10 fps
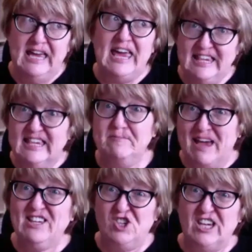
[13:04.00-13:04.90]
in
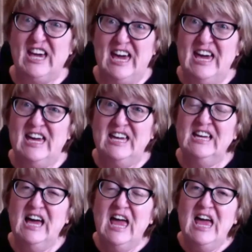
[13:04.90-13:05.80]
dementia care.
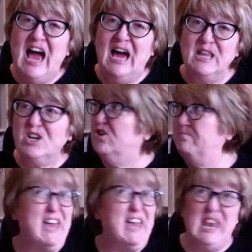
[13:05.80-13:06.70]
And it could
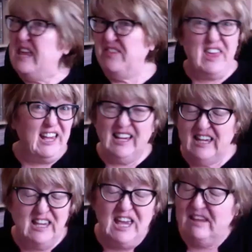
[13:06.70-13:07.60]
be anything.
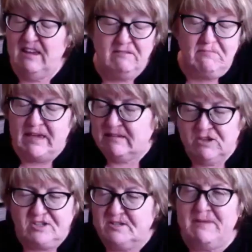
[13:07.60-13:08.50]
It
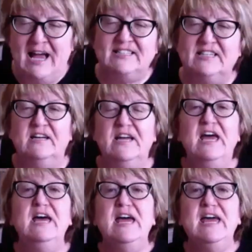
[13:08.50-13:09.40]
doesn't matter.
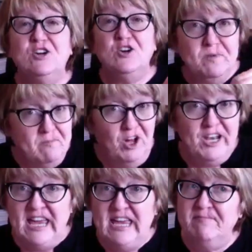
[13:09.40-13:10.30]
It could be
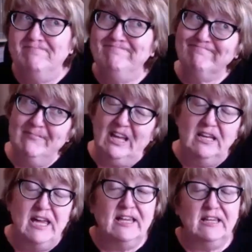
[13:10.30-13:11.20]
money.
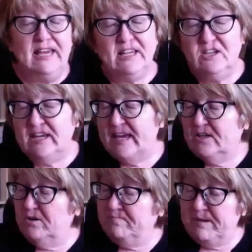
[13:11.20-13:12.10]
It
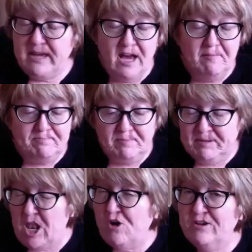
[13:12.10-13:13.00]
could be a
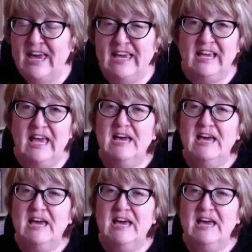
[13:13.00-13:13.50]
belonging,